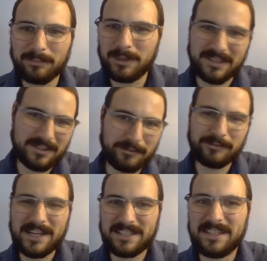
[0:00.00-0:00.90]
positive
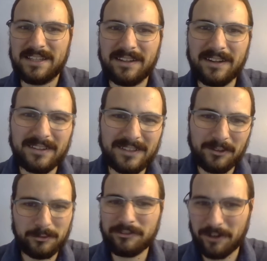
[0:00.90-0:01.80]
effects in not
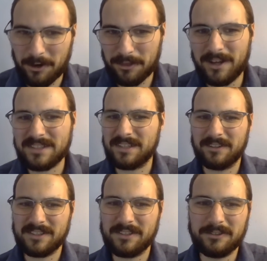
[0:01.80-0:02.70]
only for our thoughts and
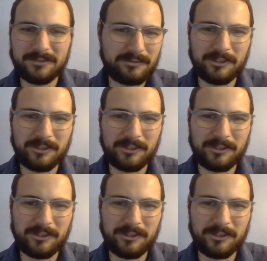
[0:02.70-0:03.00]
also